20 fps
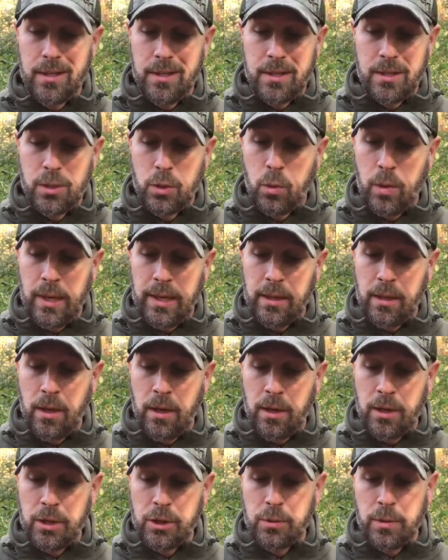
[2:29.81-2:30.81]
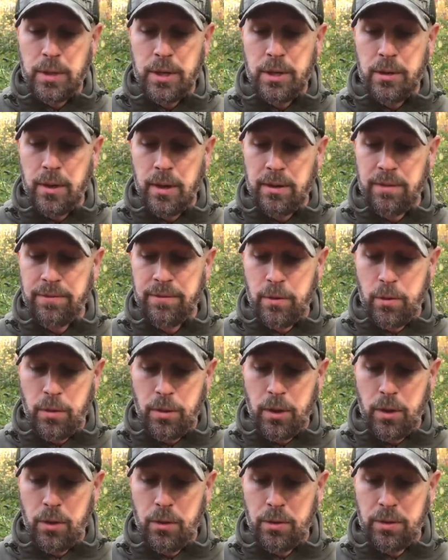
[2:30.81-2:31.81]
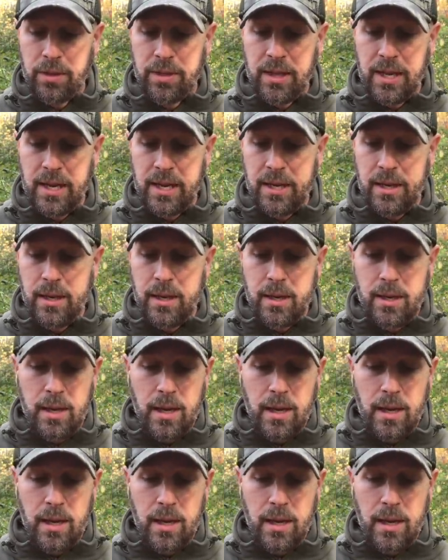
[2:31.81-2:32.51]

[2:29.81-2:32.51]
It's quite large when you unfold the whole thing.